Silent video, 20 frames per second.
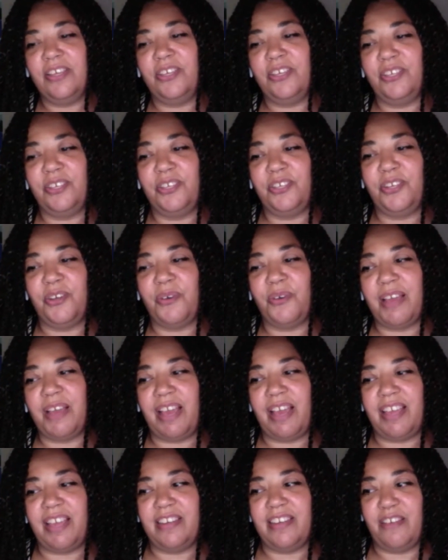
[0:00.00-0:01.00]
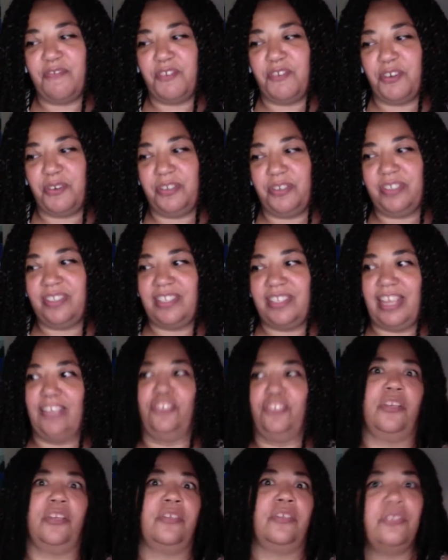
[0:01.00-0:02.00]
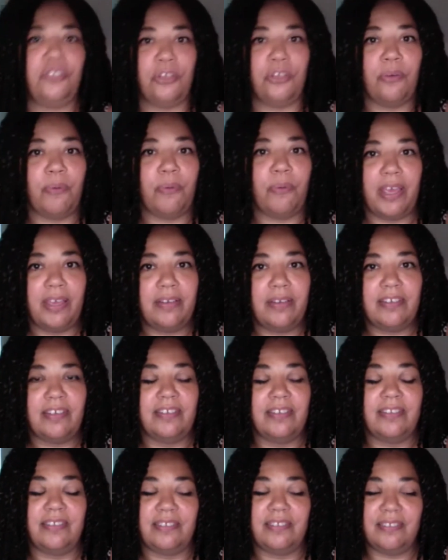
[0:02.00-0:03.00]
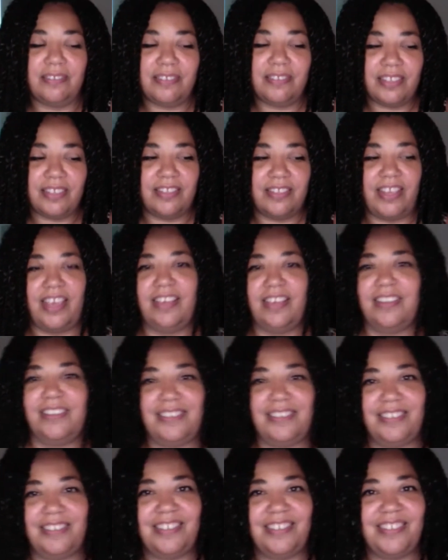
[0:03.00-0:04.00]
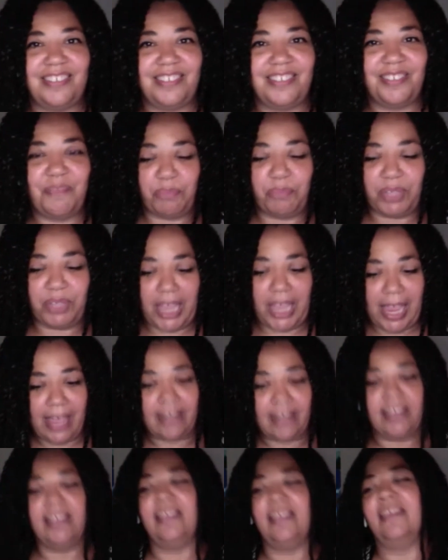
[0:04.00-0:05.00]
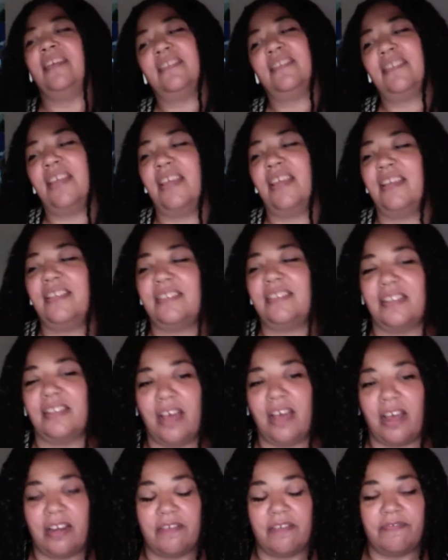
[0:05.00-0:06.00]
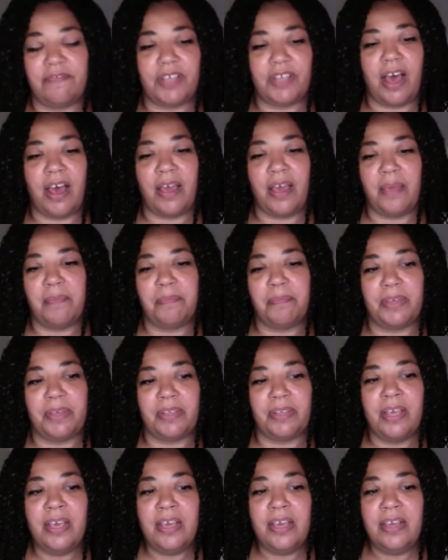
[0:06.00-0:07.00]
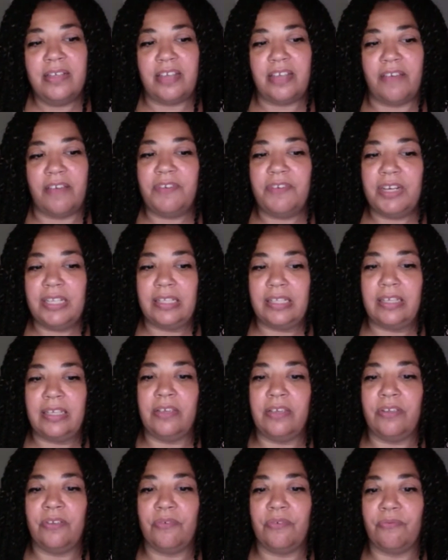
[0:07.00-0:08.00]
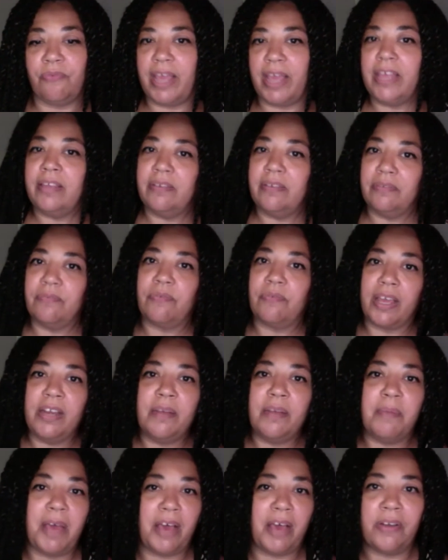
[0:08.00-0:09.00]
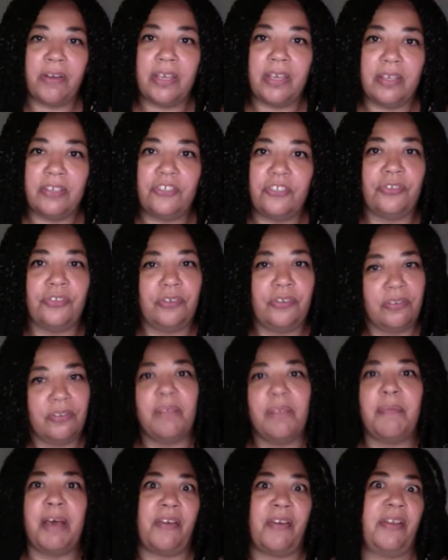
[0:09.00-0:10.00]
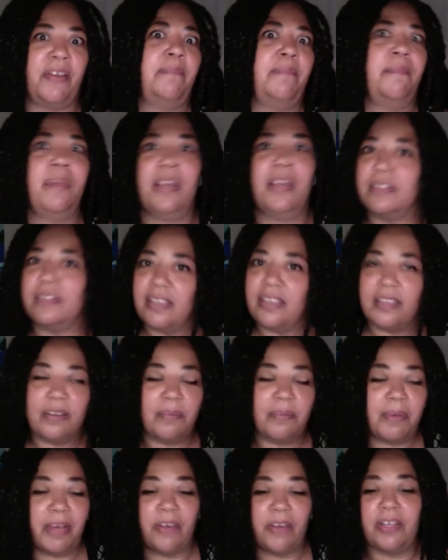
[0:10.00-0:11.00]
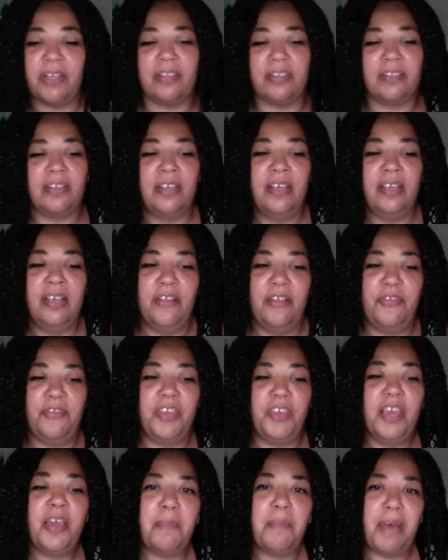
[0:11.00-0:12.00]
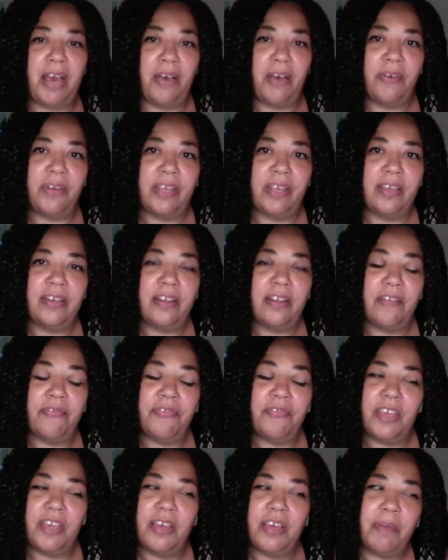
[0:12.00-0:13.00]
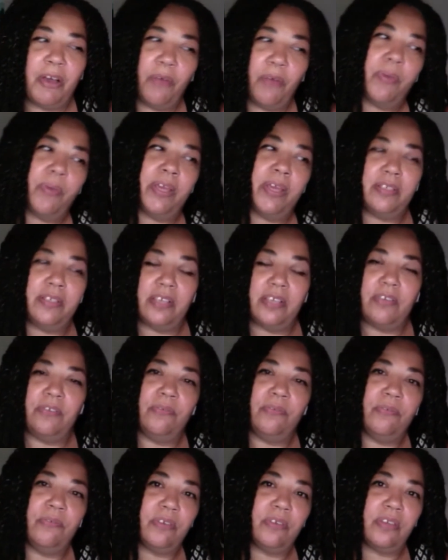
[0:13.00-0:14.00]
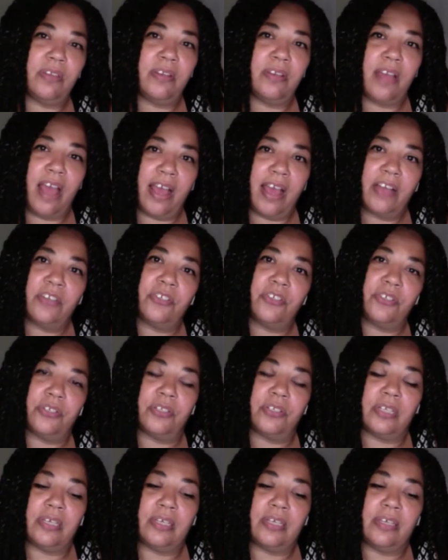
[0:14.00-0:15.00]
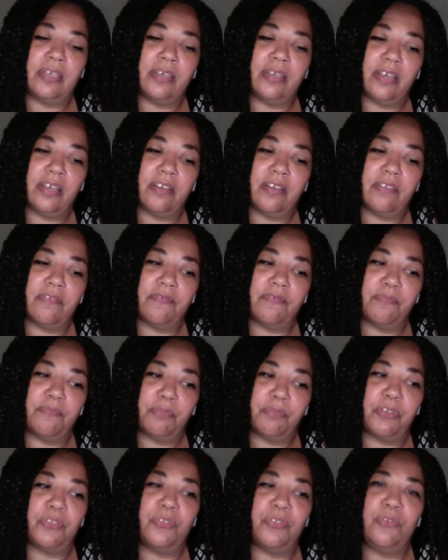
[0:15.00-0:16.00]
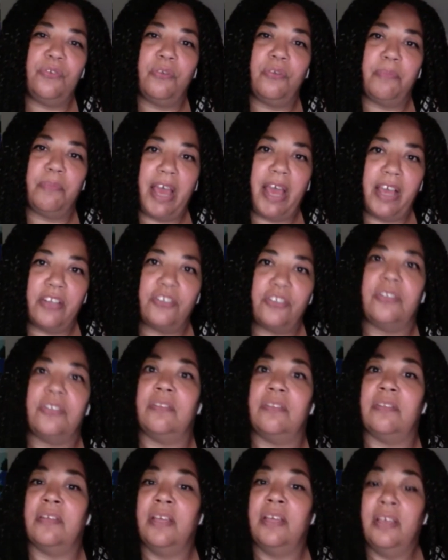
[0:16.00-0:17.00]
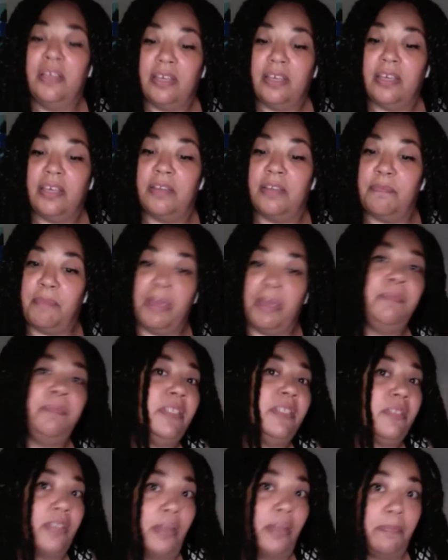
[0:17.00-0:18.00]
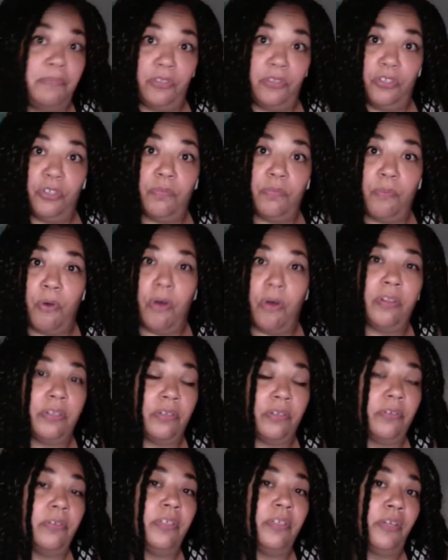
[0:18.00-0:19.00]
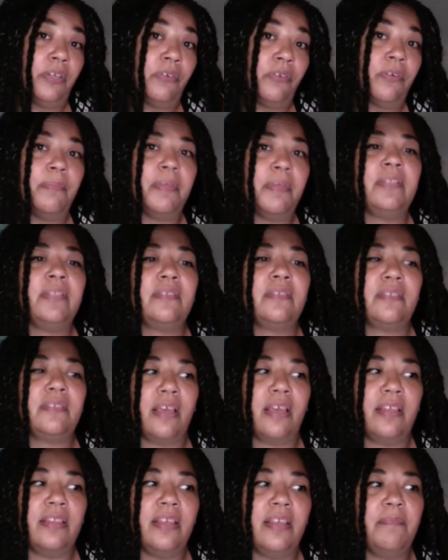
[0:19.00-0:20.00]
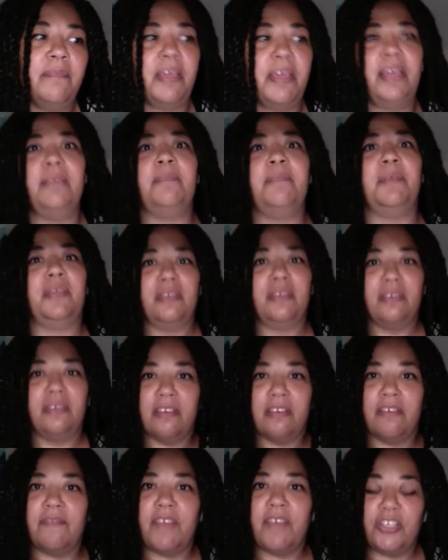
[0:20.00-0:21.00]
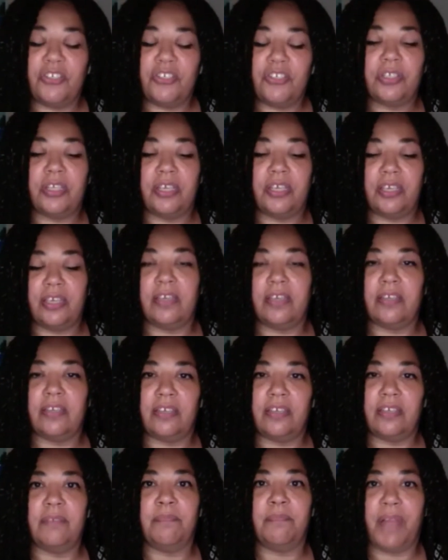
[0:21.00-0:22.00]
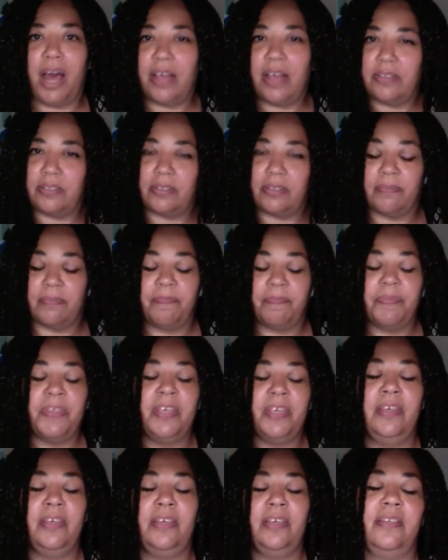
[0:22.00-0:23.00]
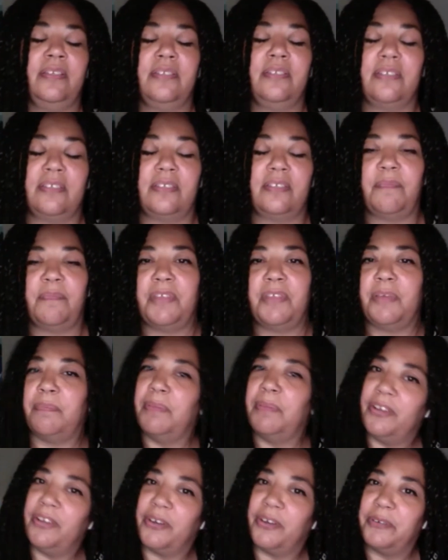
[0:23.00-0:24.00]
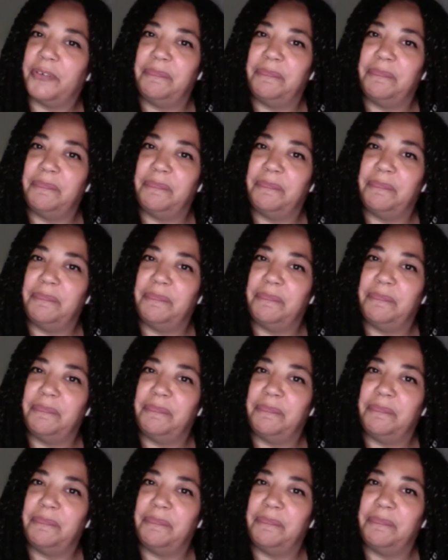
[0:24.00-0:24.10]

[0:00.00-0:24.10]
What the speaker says: I never say just do it, because it takes planning, it takes a lot of time, but definitely write about it, journal about it, meditate about it, think about it, and think about ways that you can actually kind of pursue your passion in baby steps, in small little increments, and then maybe eventually it can blossom into something bigger.